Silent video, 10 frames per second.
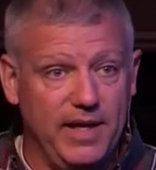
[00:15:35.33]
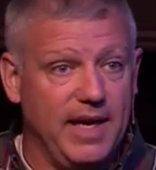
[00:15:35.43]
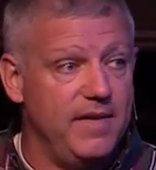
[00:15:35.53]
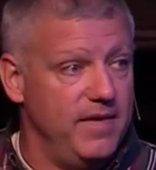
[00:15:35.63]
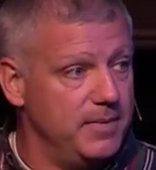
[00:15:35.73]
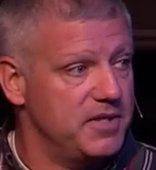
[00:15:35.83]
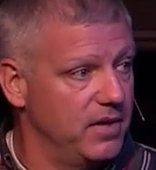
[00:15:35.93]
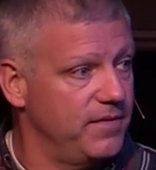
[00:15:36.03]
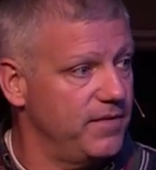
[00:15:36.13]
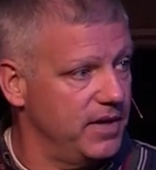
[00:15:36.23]
gave
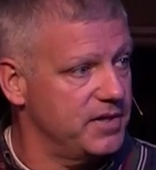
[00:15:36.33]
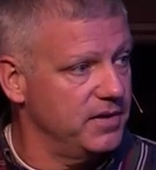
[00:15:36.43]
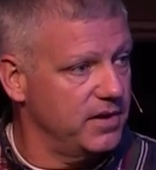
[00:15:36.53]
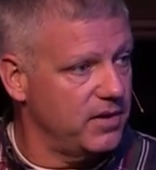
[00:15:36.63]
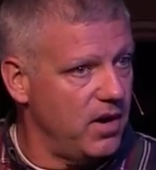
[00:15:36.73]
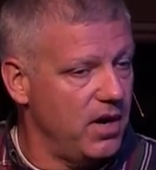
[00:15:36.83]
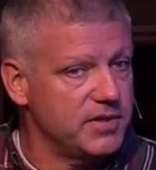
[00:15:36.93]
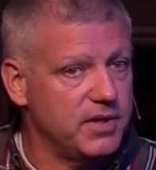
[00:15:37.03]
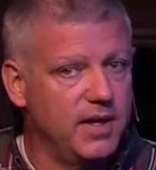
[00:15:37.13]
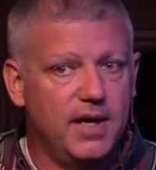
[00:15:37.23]
himself for us on the
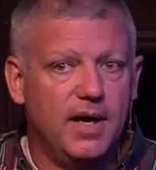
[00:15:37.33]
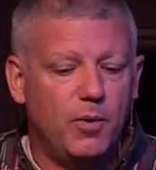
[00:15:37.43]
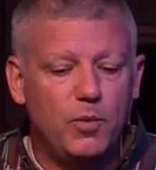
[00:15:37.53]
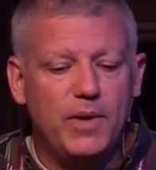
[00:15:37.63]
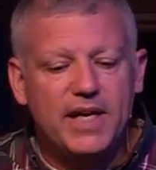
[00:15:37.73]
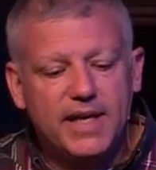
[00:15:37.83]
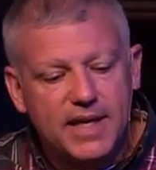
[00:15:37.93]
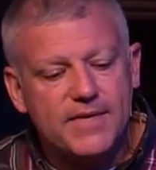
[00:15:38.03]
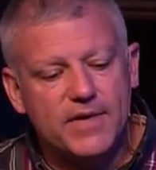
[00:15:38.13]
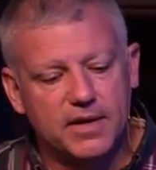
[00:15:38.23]
cross. When we
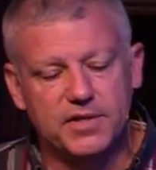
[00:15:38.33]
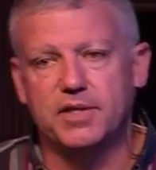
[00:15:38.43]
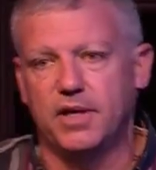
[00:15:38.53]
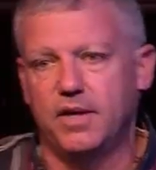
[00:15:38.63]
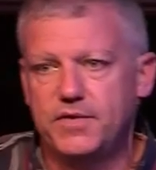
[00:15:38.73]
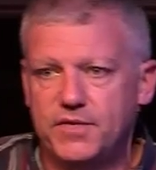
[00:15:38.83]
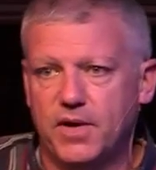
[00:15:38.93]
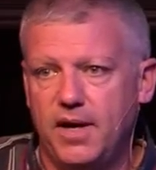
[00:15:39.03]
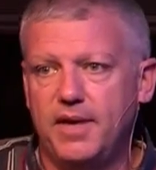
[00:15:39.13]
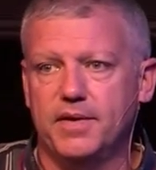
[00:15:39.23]
give ourselves
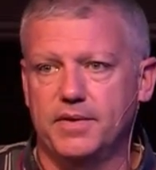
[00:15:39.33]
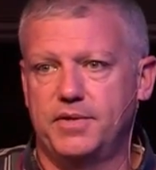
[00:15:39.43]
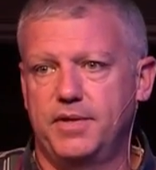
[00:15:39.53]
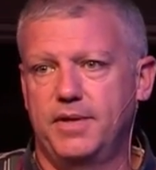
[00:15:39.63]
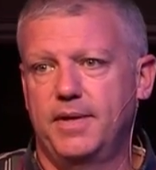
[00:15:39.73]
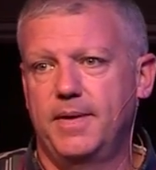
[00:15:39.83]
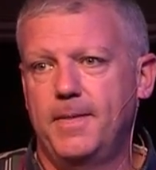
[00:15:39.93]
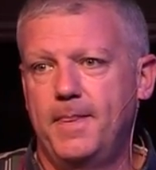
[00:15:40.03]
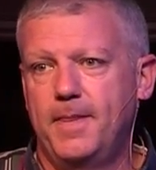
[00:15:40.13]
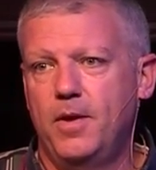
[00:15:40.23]
for others,
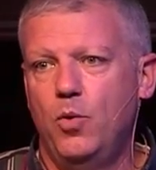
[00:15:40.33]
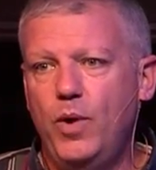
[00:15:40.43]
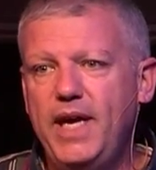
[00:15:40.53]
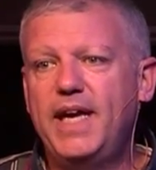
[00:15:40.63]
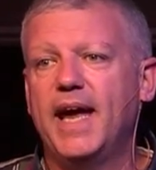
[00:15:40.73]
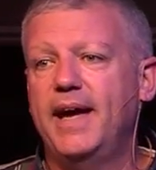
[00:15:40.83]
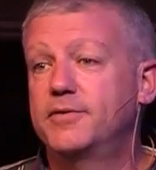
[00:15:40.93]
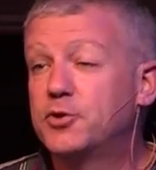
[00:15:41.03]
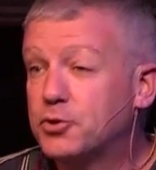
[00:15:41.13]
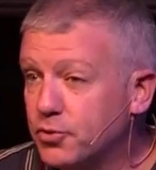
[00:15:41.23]
we gain
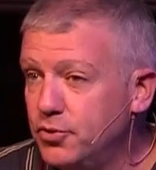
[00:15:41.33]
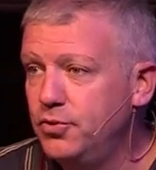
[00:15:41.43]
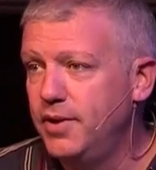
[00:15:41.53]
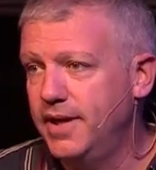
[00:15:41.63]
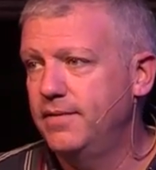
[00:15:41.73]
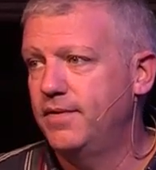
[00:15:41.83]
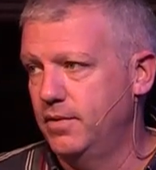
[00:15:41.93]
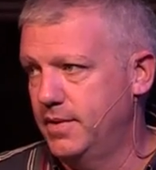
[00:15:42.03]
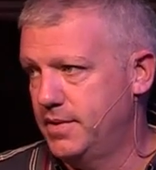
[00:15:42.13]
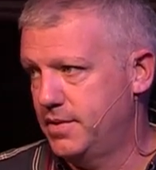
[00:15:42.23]
true
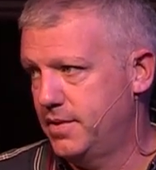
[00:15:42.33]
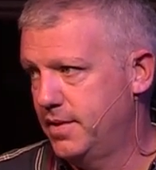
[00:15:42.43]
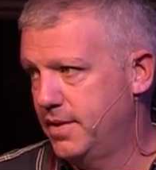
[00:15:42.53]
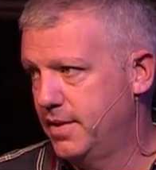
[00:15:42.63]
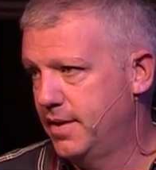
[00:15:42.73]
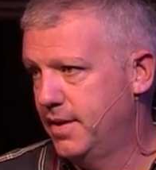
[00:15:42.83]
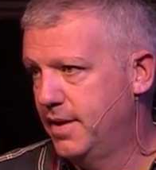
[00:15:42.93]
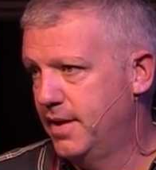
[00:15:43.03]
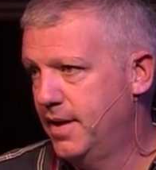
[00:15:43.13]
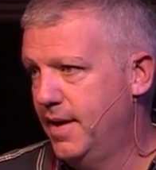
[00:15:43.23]
influence.
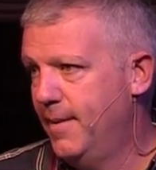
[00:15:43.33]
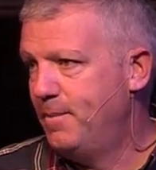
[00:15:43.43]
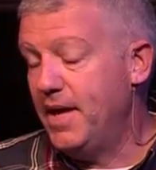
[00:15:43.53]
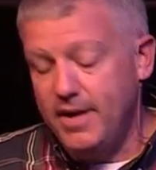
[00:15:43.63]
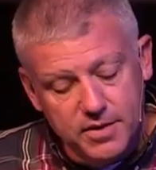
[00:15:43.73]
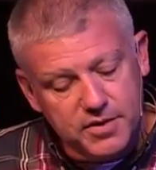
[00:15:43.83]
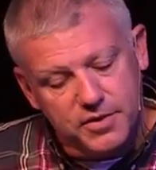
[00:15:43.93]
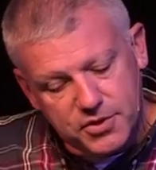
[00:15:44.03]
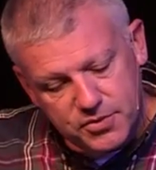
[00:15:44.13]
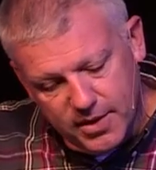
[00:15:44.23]
And here's the
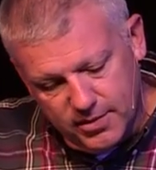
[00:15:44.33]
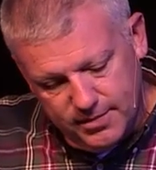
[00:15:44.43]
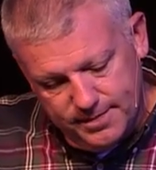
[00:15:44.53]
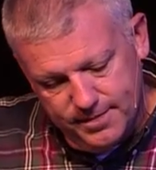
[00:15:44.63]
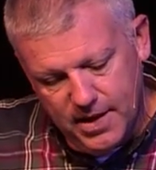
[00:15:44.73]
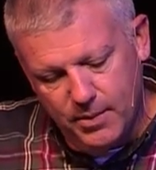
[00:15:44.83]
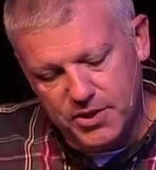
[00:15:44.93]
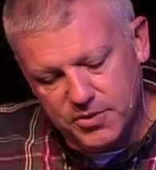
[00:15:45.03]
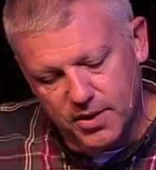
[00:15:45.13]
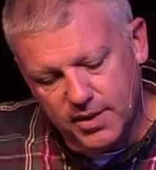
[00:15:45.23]
struggle, and we
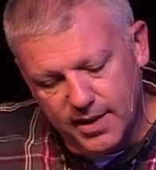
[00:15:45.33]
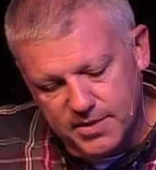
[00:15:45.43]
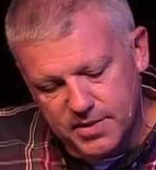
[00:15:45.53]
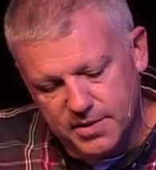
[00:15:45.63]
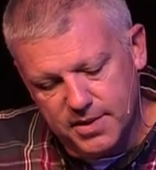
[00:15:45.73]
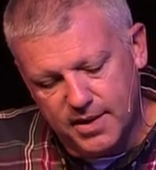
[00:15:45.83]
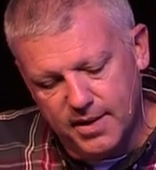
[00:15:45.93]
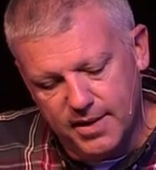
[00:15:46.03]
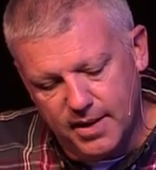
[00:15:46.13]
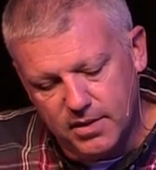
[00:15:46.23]
struggle against this in
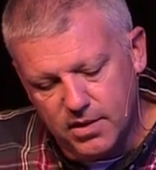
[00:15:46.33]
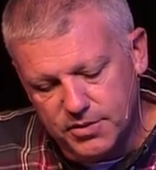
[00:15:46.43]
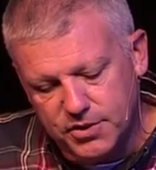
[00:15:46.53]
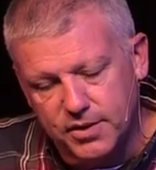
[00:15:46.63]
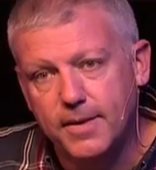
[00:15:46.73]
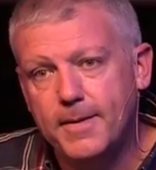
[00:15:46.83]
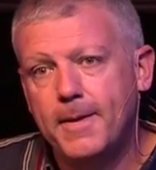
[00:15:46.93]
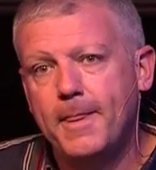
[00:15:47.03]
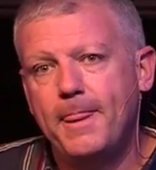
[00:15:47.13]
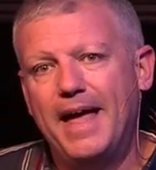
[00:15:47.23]
our culture.
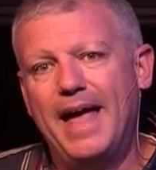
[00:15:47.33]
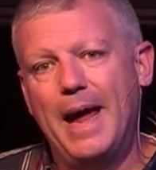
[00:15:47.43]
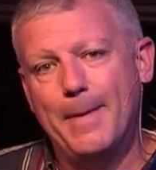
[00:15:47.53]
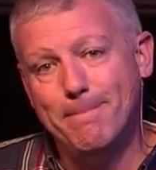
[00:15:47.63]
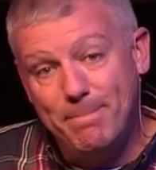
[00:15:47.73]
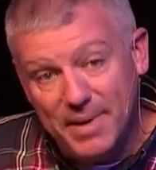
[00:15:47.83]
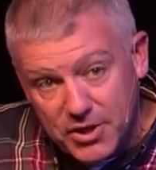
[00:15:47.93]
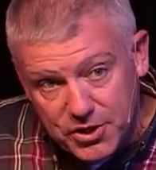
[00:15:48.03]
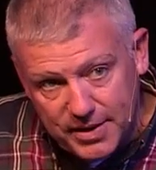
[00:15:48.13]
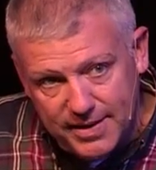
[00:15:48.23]

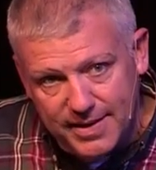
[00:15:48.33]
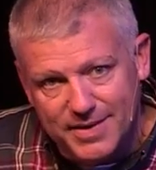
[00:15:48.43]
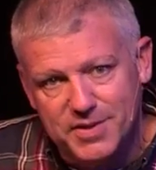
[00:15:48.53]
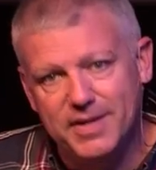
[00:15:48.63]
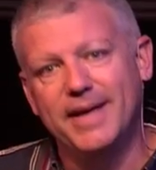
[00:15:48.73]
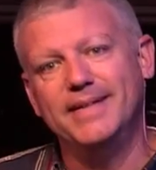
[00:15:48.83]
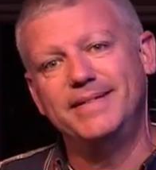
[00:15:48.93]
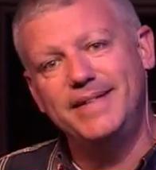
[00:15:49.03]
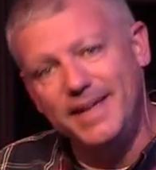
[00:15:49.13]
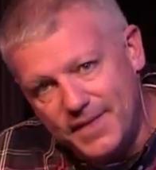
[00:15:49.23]
Ambition is the
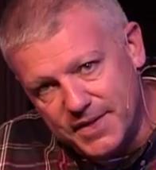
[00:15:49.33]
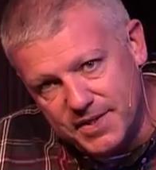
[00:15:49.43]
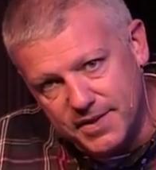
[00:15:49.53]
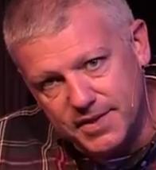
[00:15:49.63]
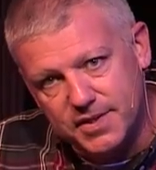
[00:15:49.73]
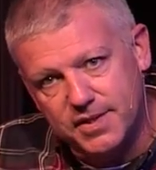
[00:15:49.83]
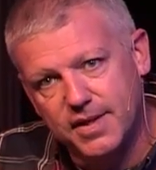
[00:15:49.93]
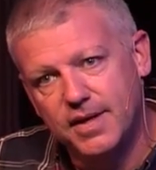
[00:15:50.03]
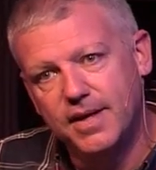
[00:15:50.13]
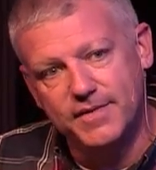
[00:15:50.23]
antithesis
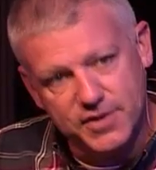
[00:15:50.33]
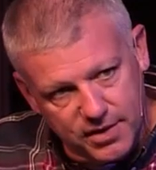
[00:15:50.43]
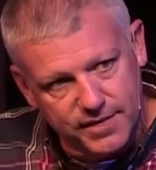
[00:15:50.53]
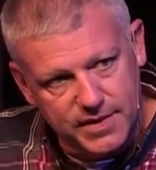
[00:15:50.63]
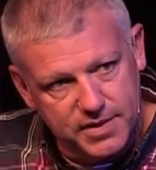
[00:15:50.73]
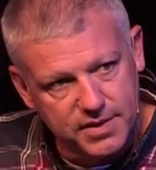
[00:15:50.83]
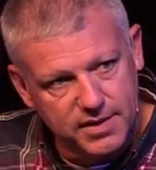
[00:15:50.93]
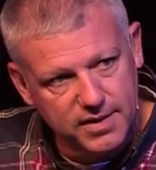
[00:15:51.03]
of service.